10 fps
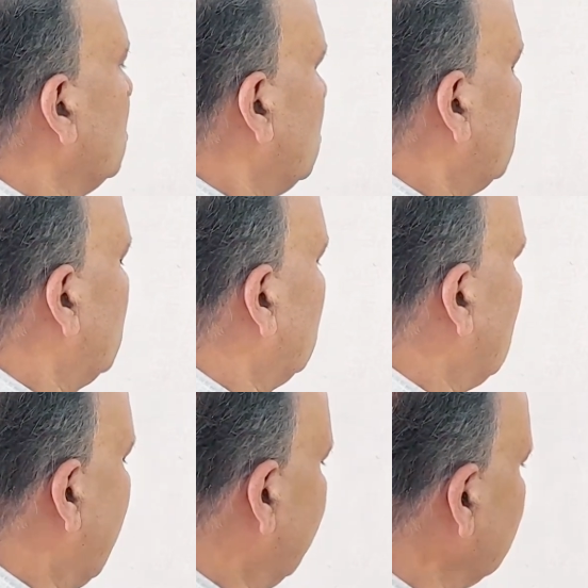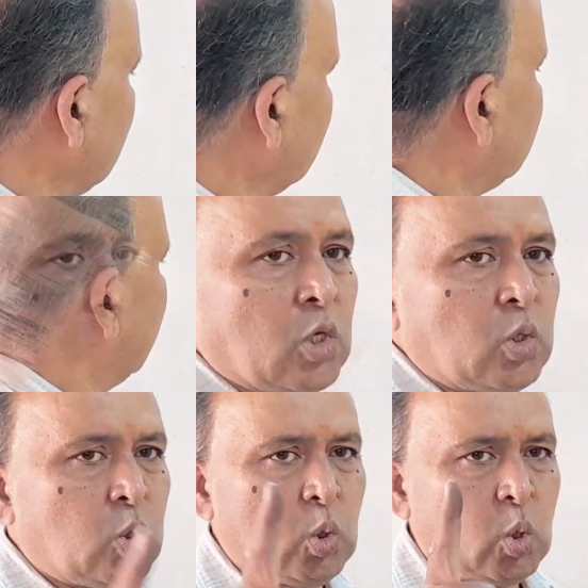another
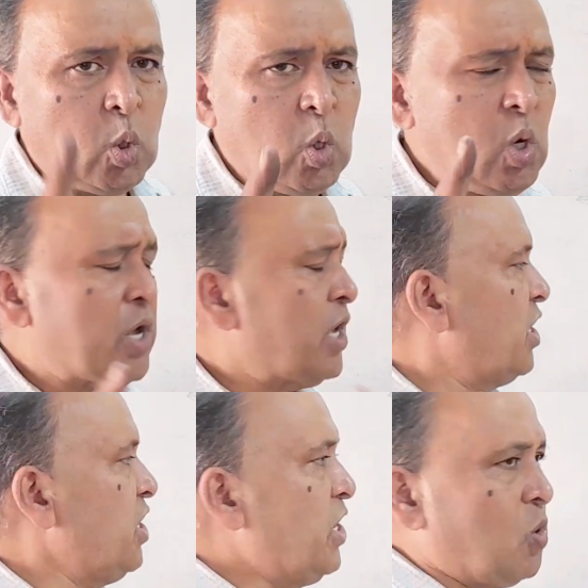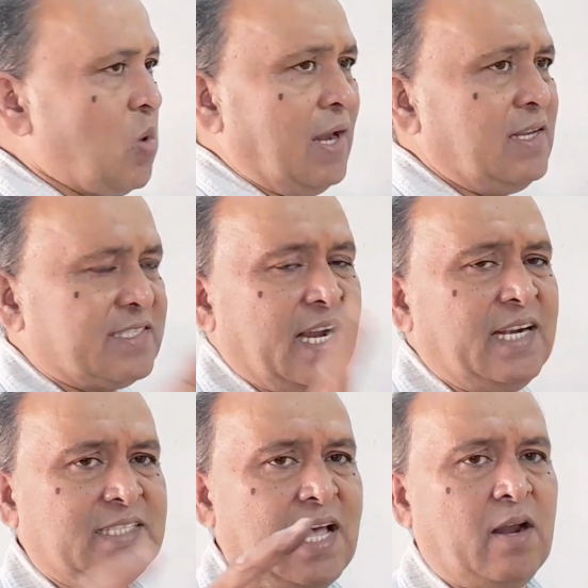thing. Two equal
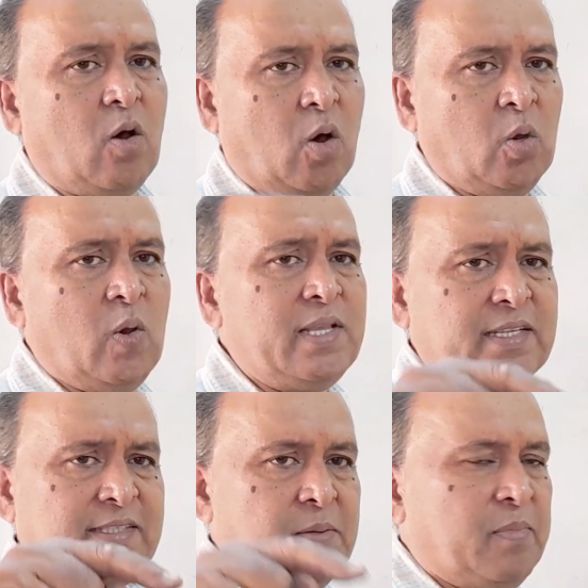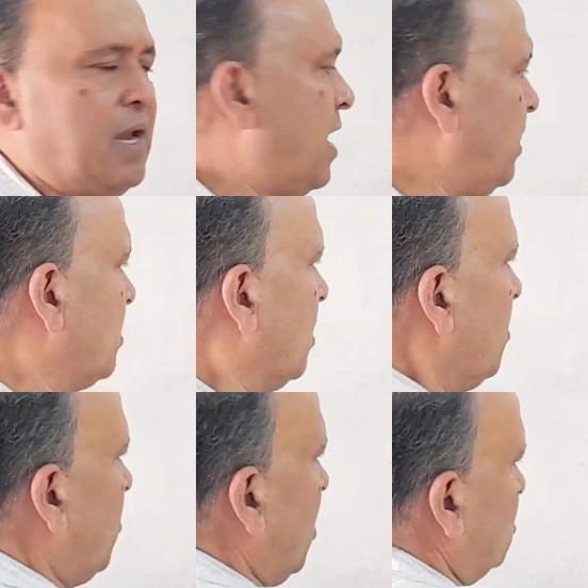sets are always similar,
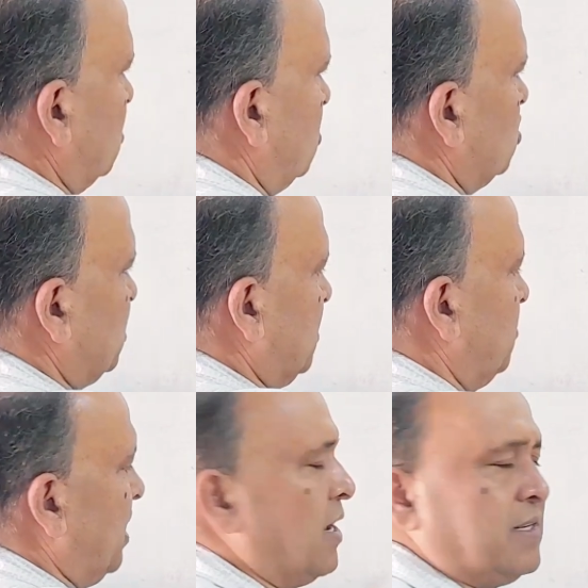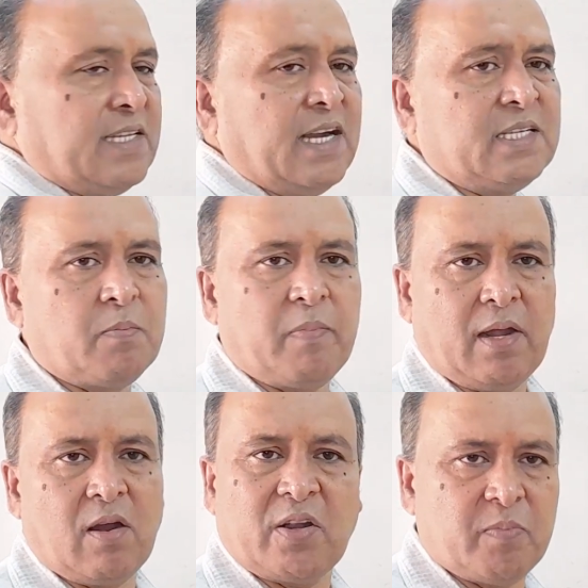but two similar sets
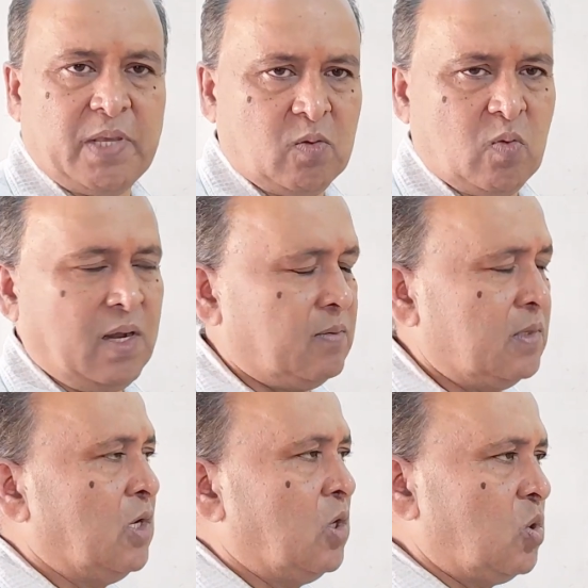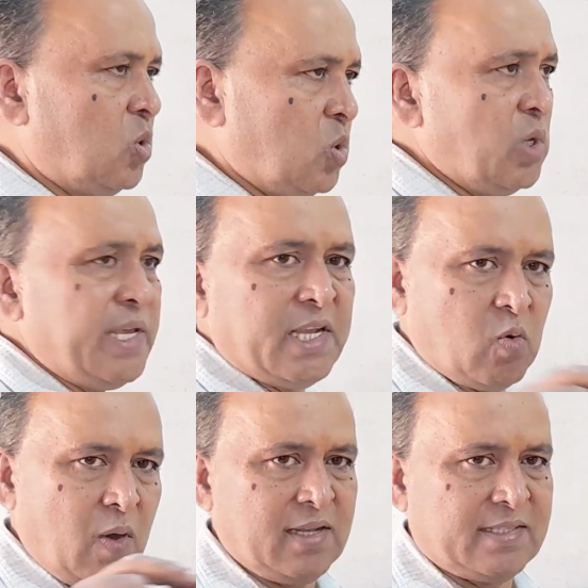may not be equal. Two
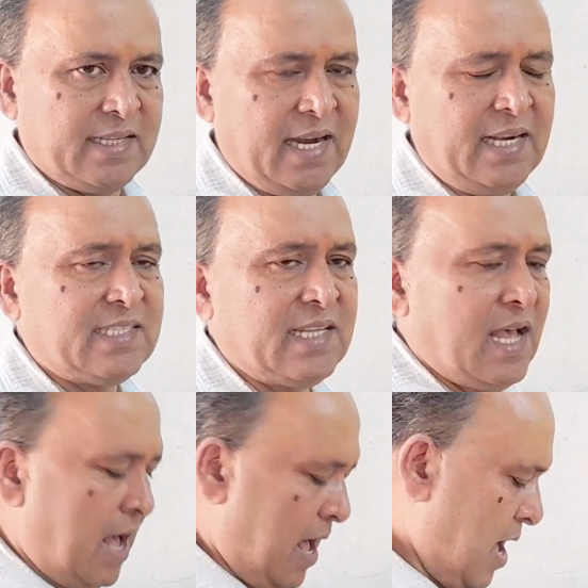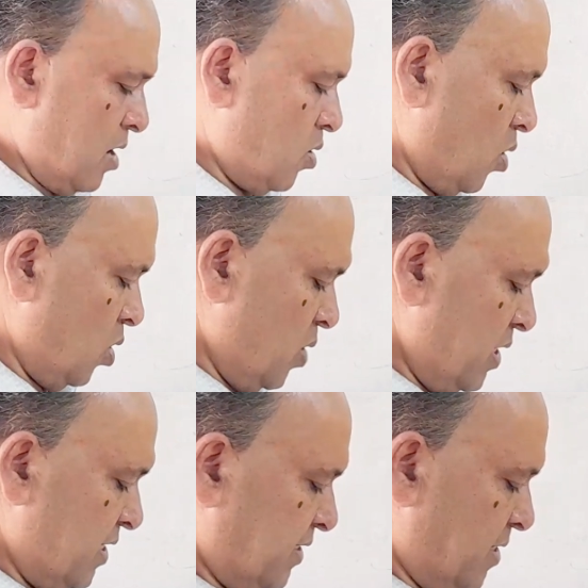equal sets are
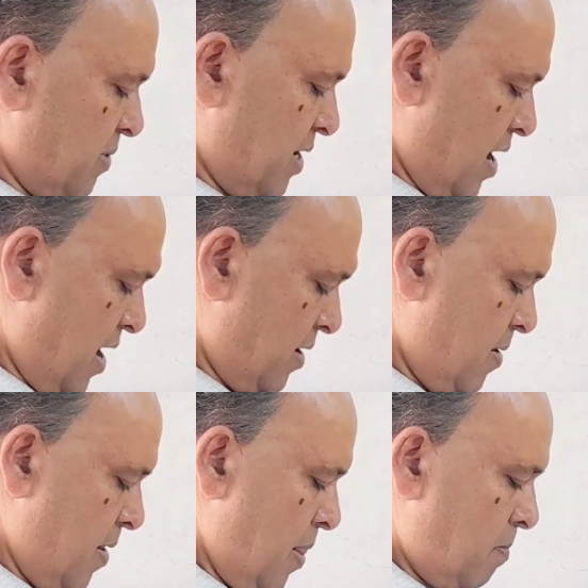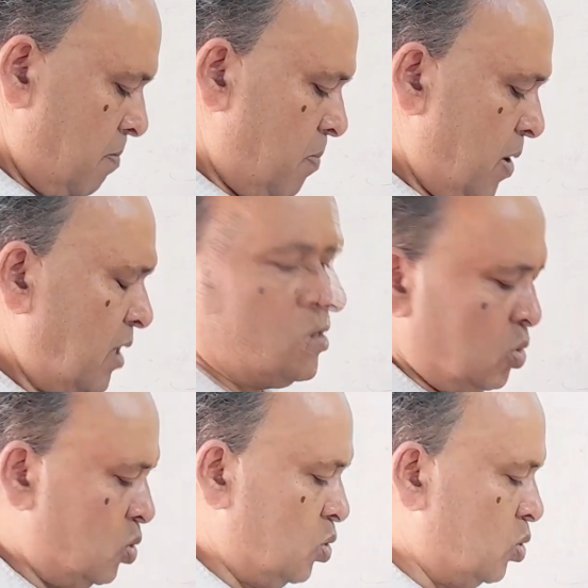always similar, but
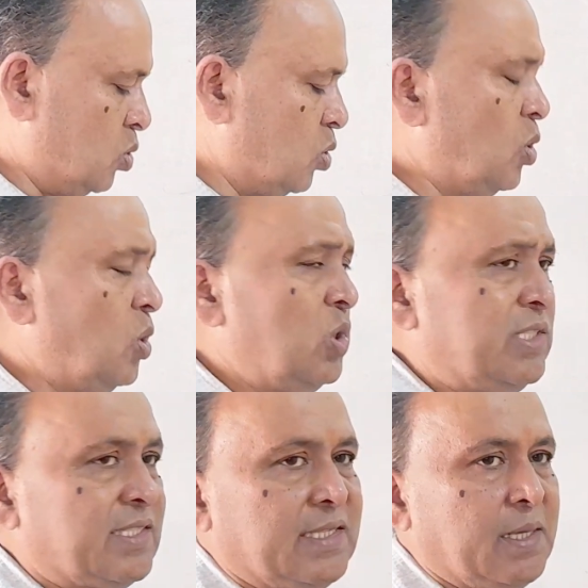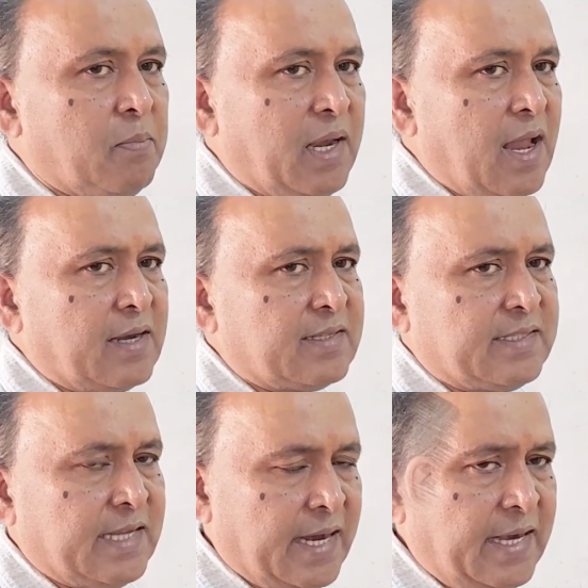two similar
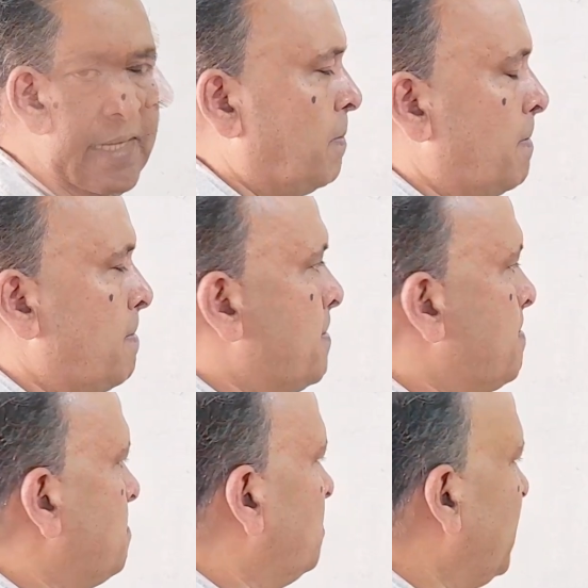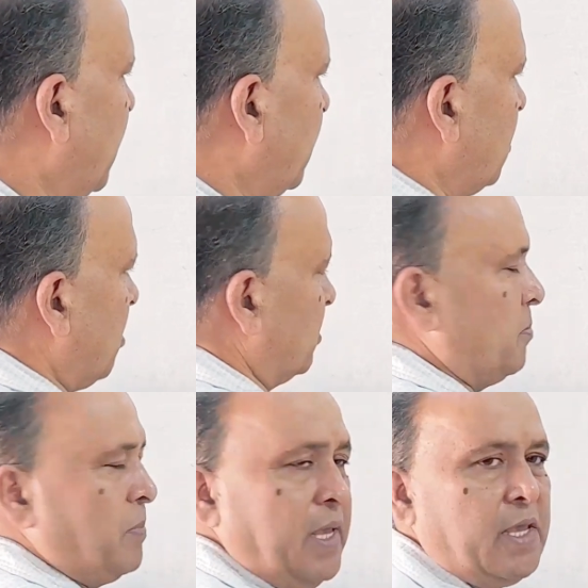sets may
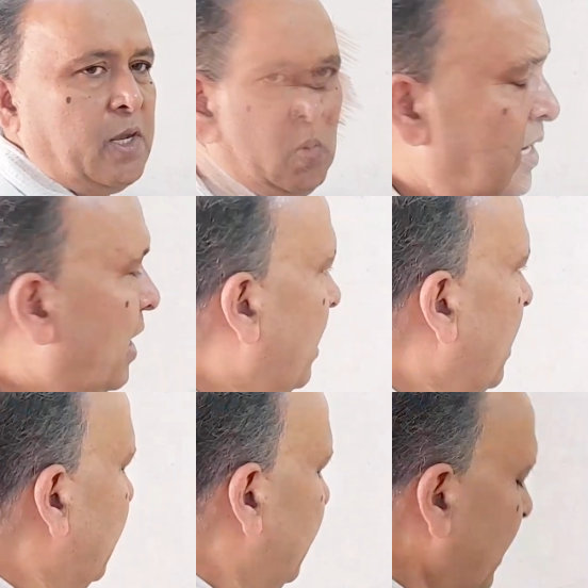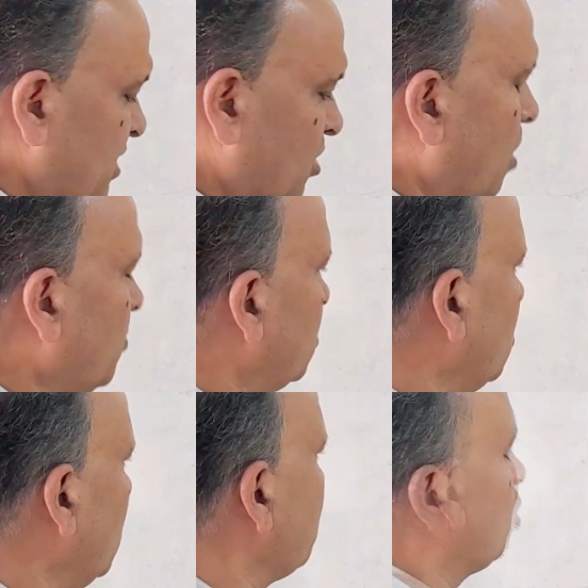not be equal. Next come
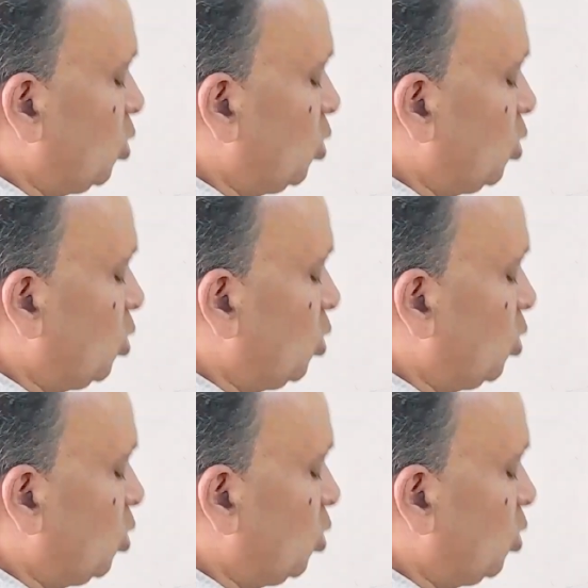to